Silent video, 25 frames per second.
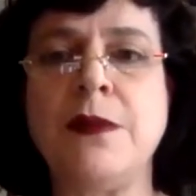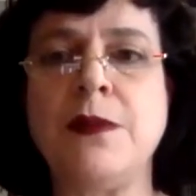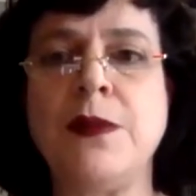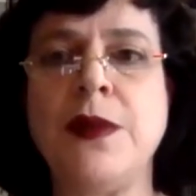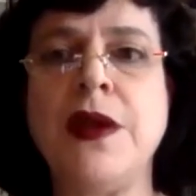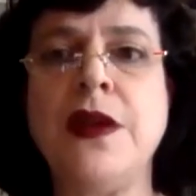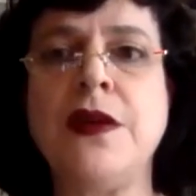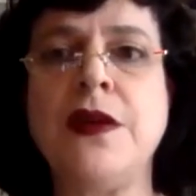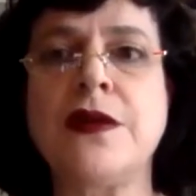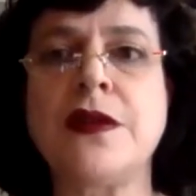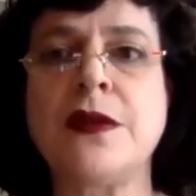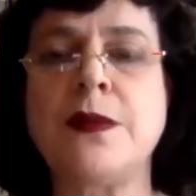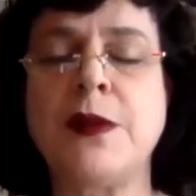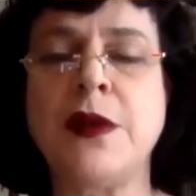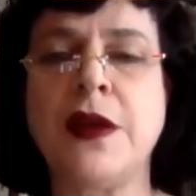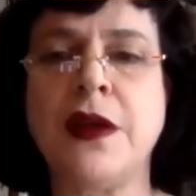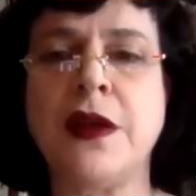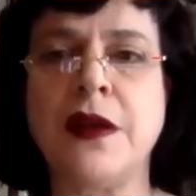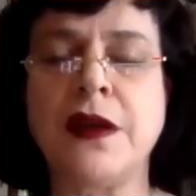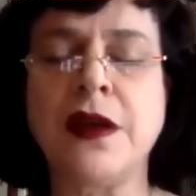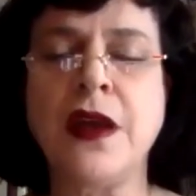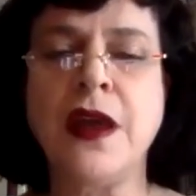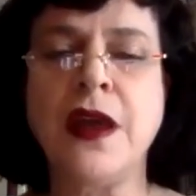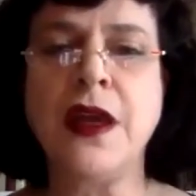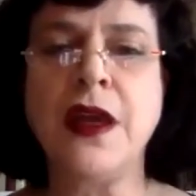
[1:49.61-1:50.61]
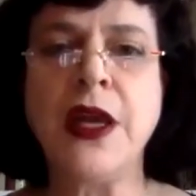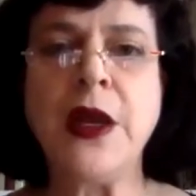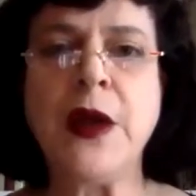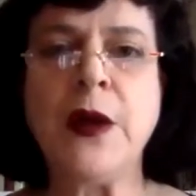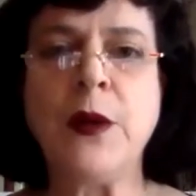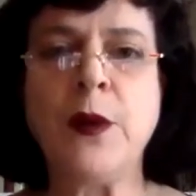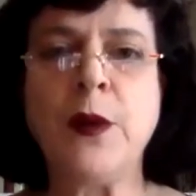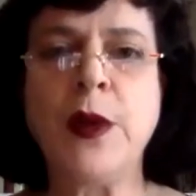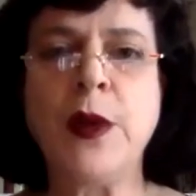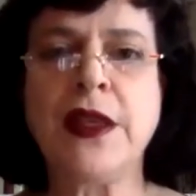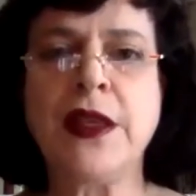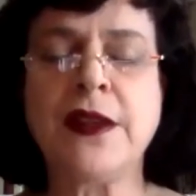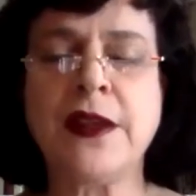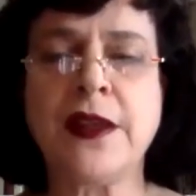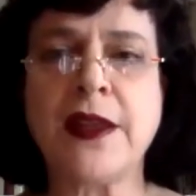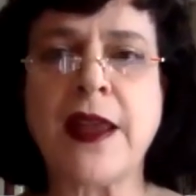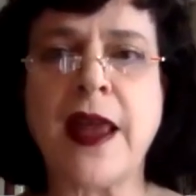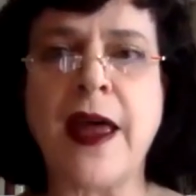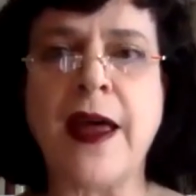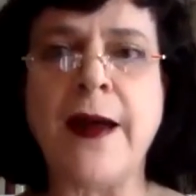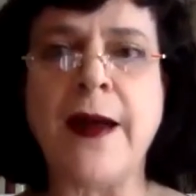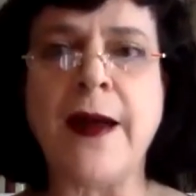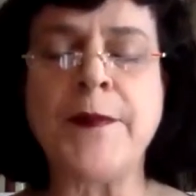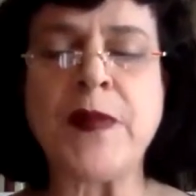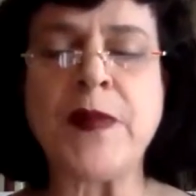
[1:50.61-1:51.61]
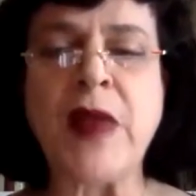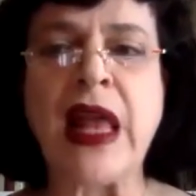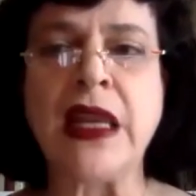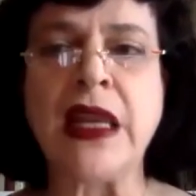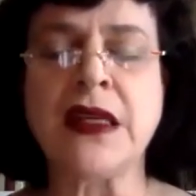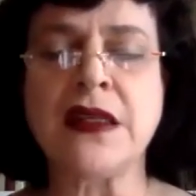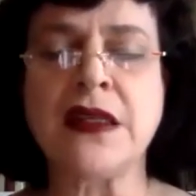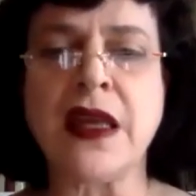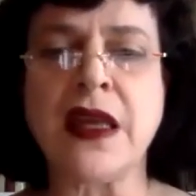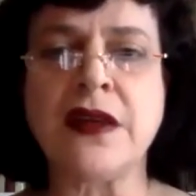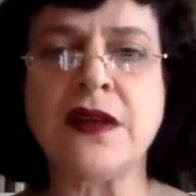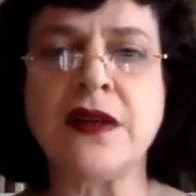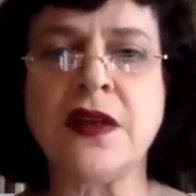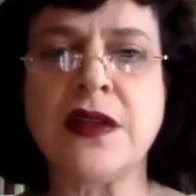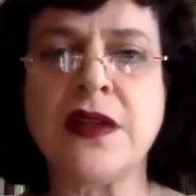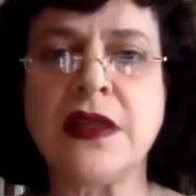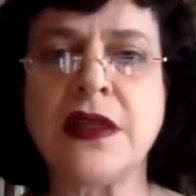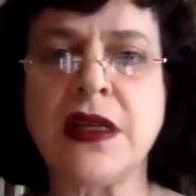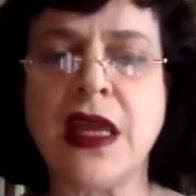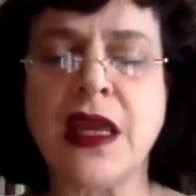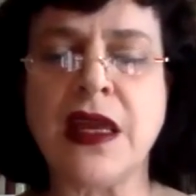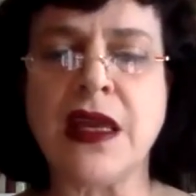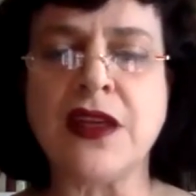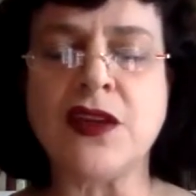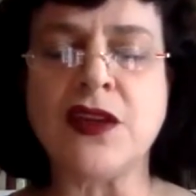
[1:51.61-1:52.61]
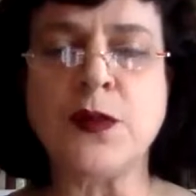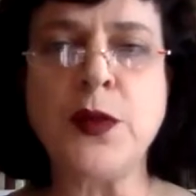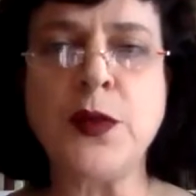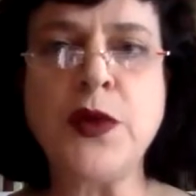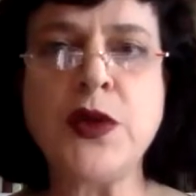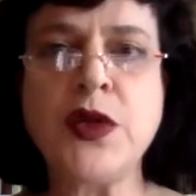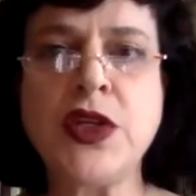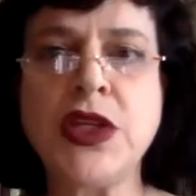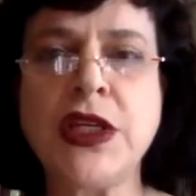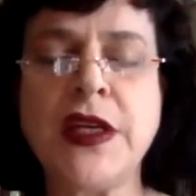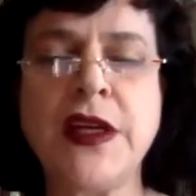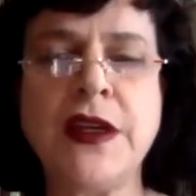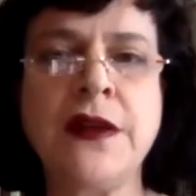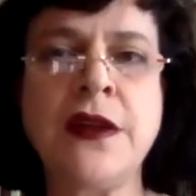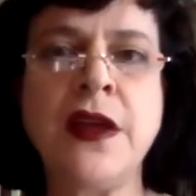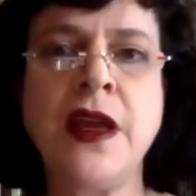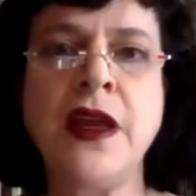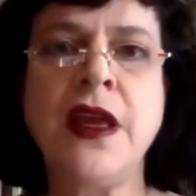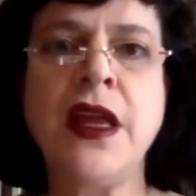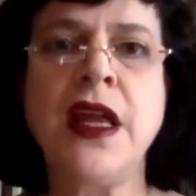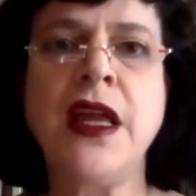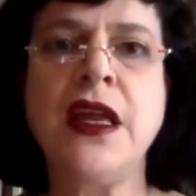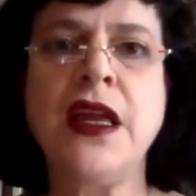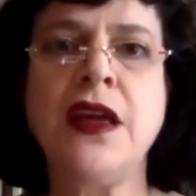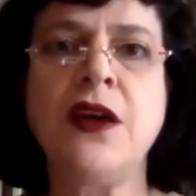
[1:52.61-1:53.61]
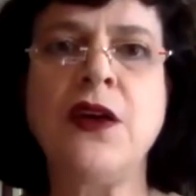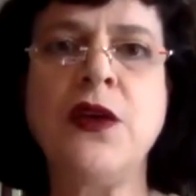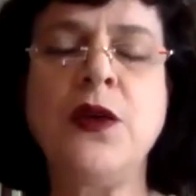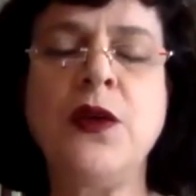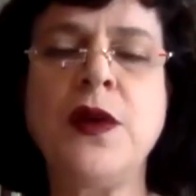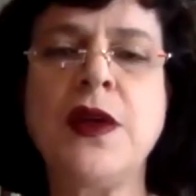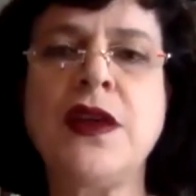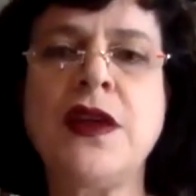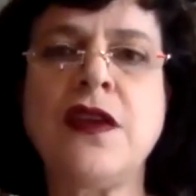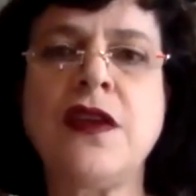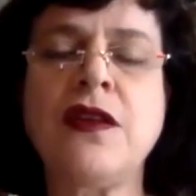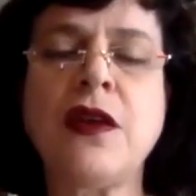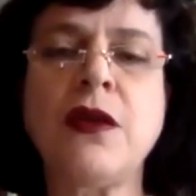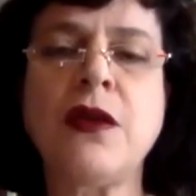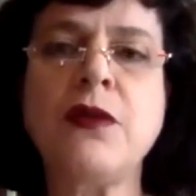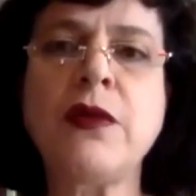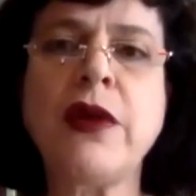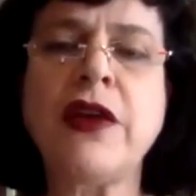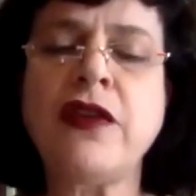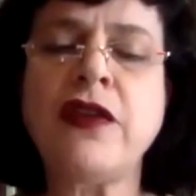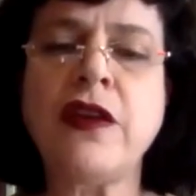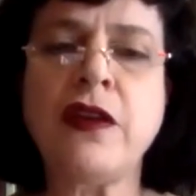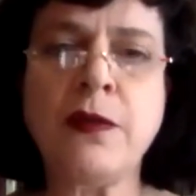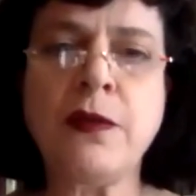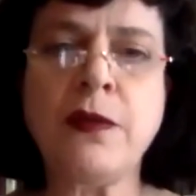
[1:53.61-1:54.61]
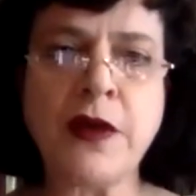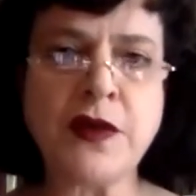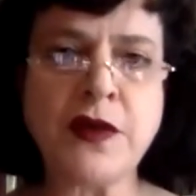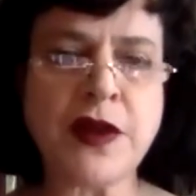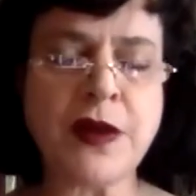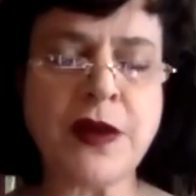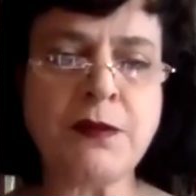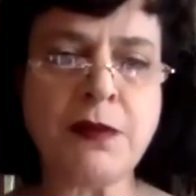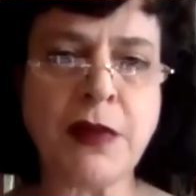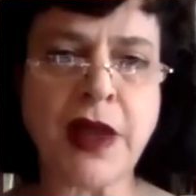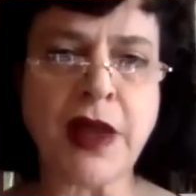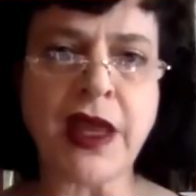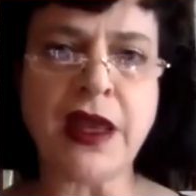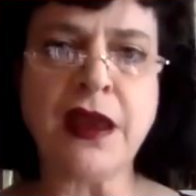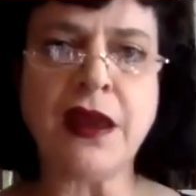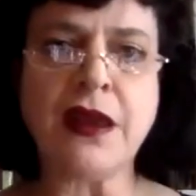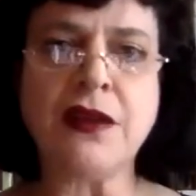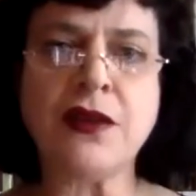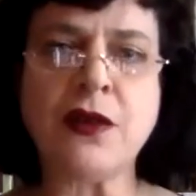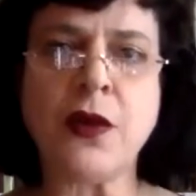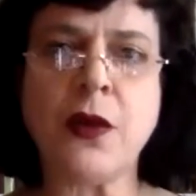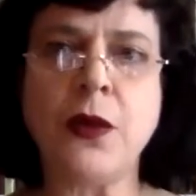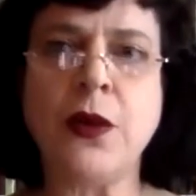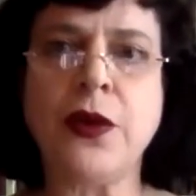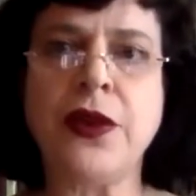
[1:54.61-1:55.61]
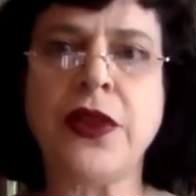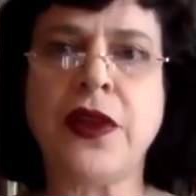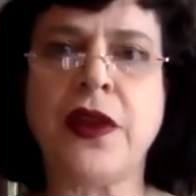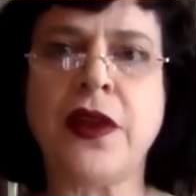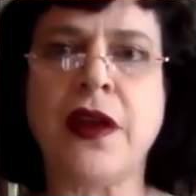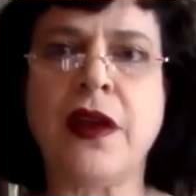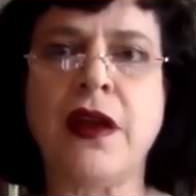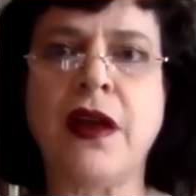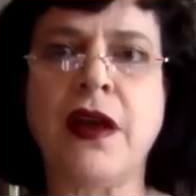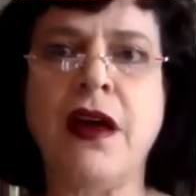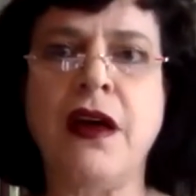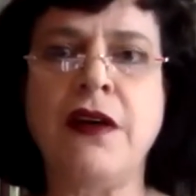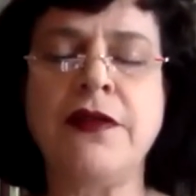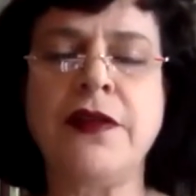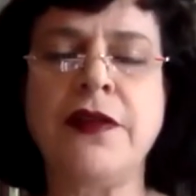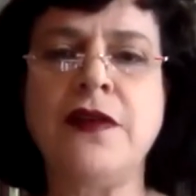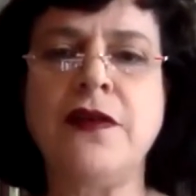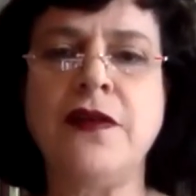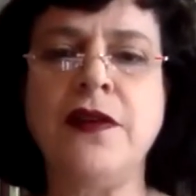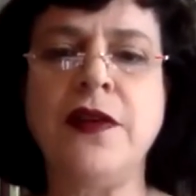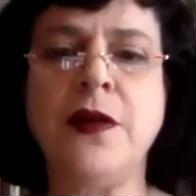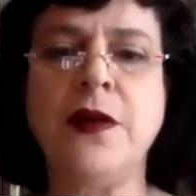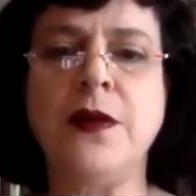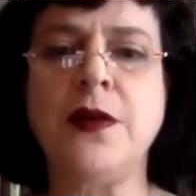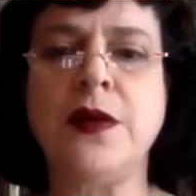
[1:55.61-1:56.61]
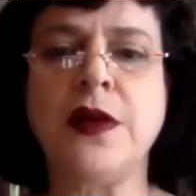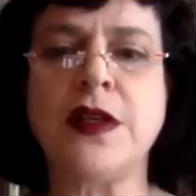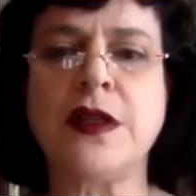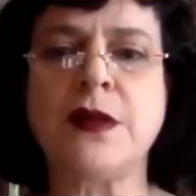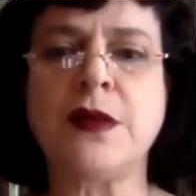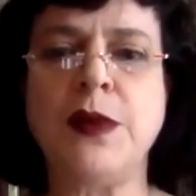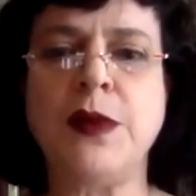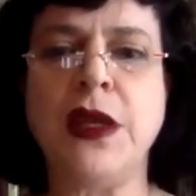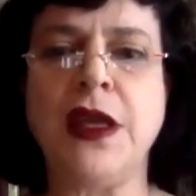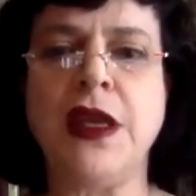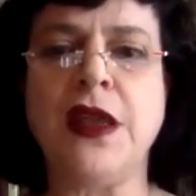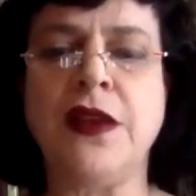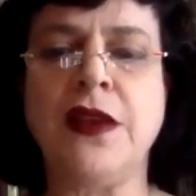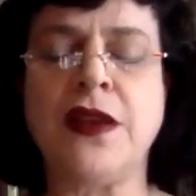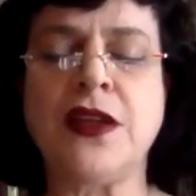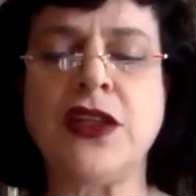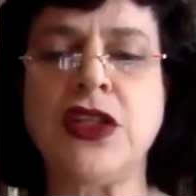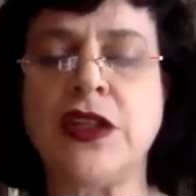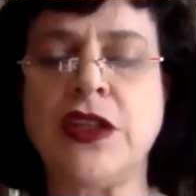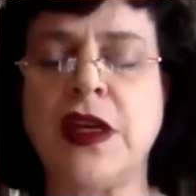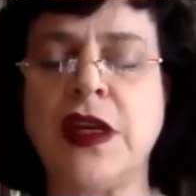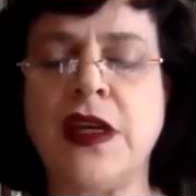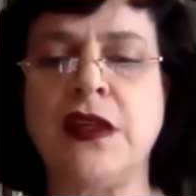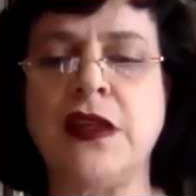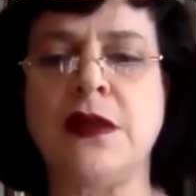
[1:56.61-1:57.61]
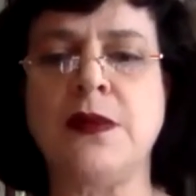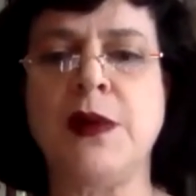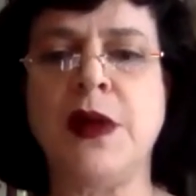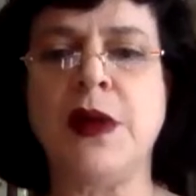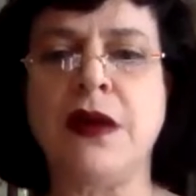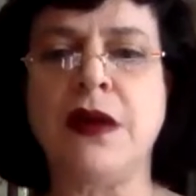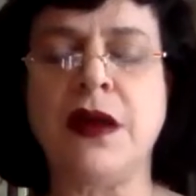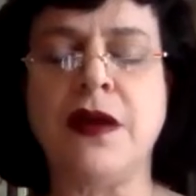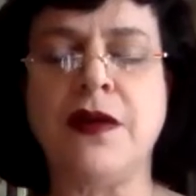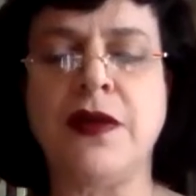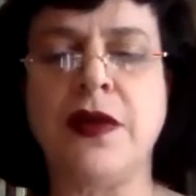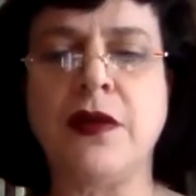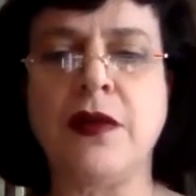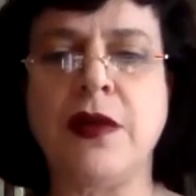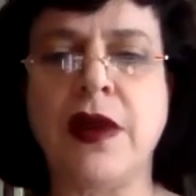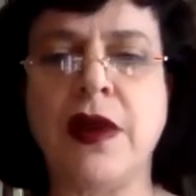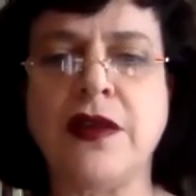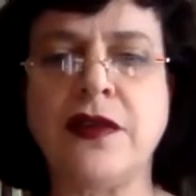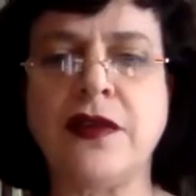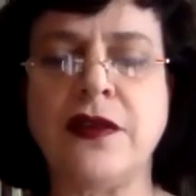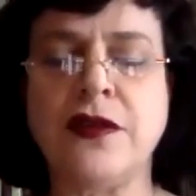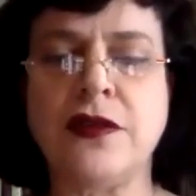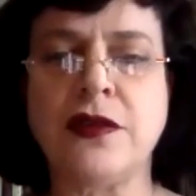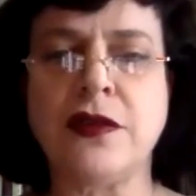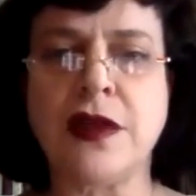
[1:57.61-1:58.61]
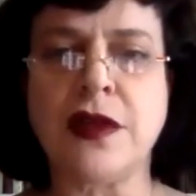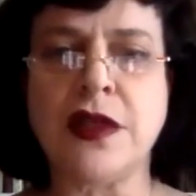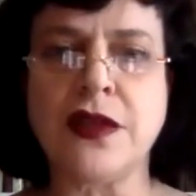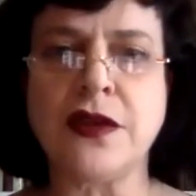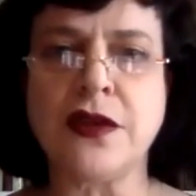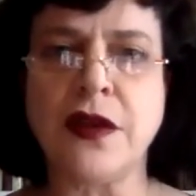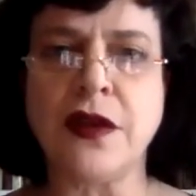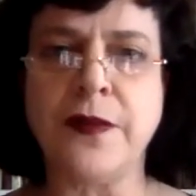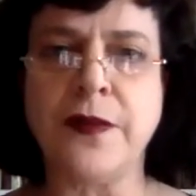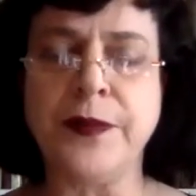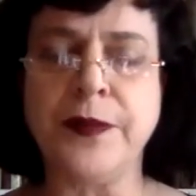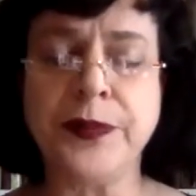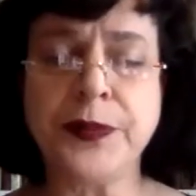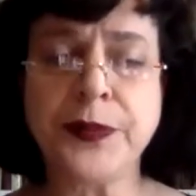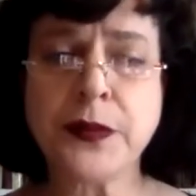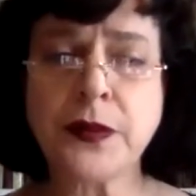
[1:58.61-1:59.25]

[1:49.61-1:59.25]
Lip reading: Petersburg, with Alexander Sergeyevich Pushkin, who is Russia's most admired author, often viewed as being the Shakespeare of the Russian tradition,